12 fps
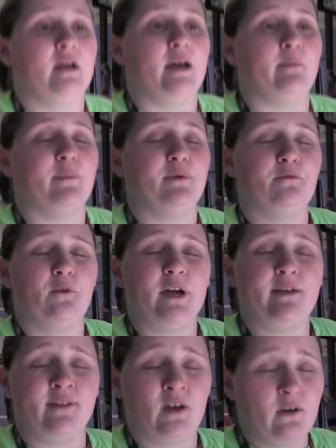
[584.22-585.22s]
And before
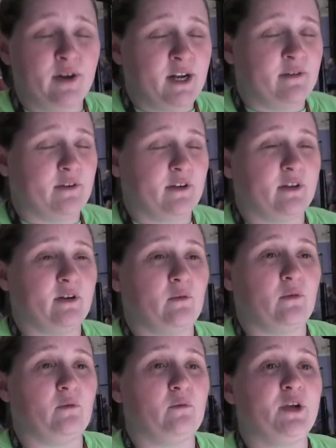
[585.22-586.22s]
I even go any further,
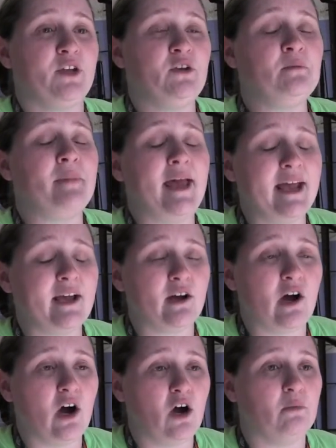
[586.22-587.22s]
when you make a
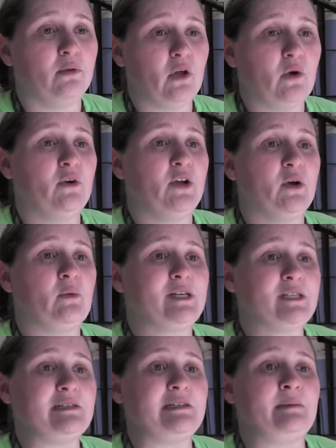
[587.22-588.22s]
call, blow your
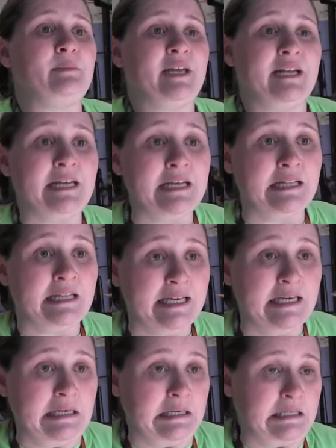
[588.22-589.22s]
whistle
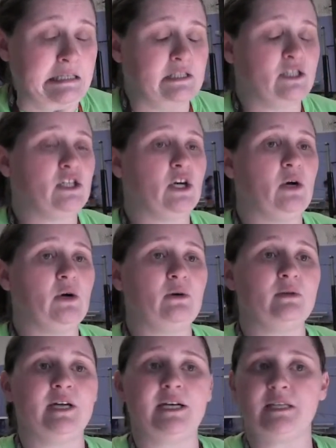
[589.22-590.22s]
immediately.
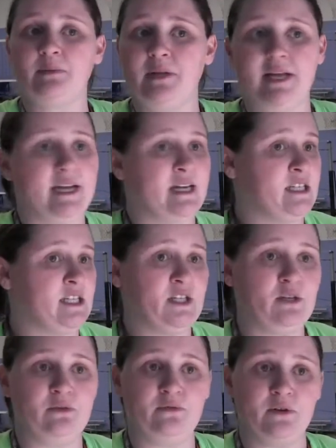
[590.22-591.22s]
Don't let the play
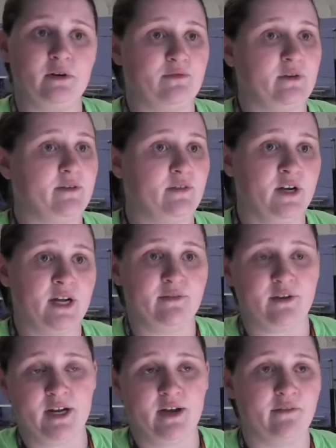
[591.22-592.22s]
continue for forever and
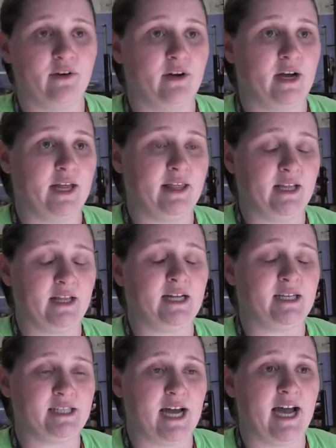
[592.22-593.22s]
ever and ever, and then
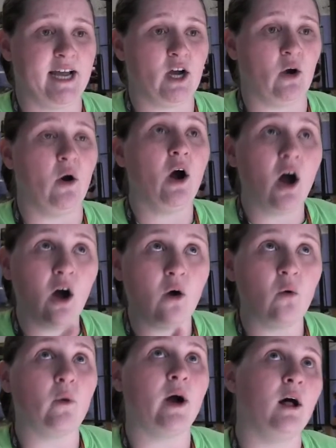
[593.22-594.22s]
let it die and go,
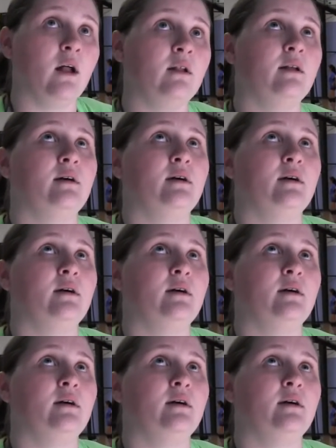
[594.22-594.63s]
oh, well,